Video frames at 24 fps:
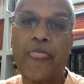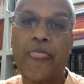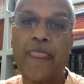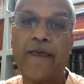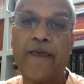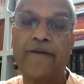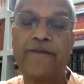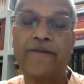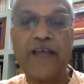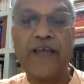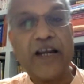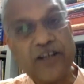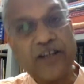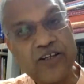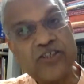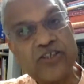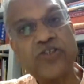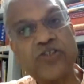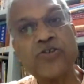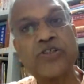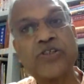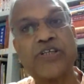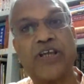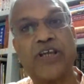That is to
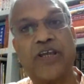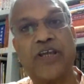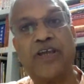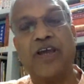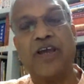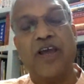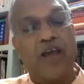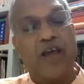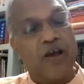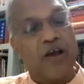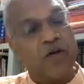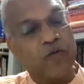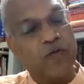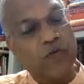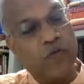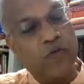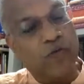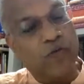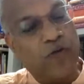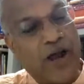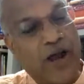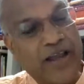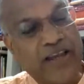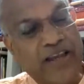say, why
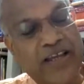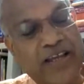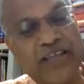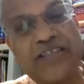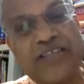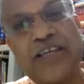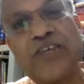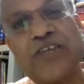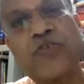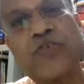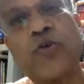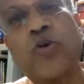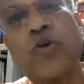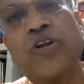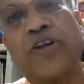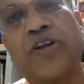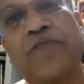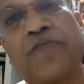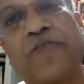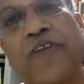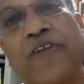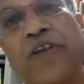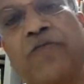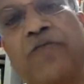is he so
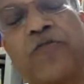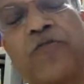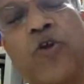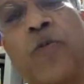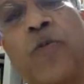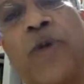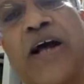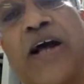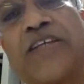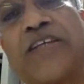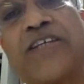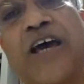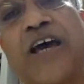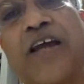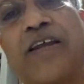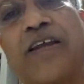different from Acharya